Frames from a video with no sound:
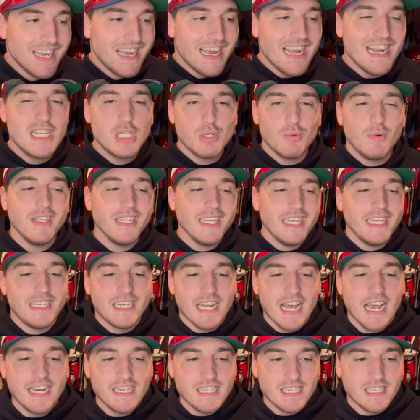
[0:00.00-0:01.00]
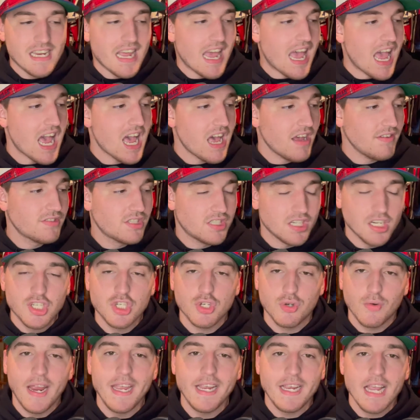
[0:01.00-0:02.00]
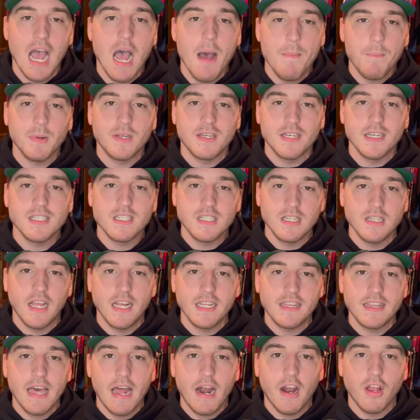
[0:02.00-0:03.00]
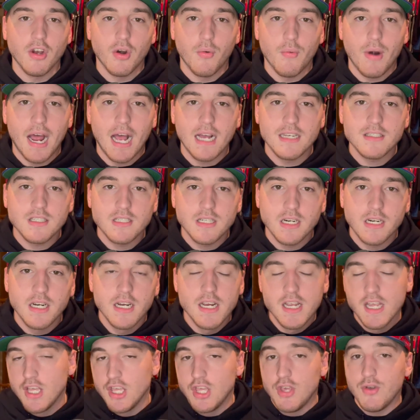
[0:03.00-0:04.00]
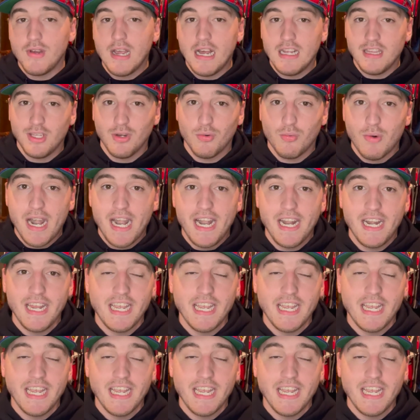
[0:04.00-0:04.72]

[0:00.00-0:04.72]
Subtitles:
It's really nice to have such great competition like that on the roster. You got the reigning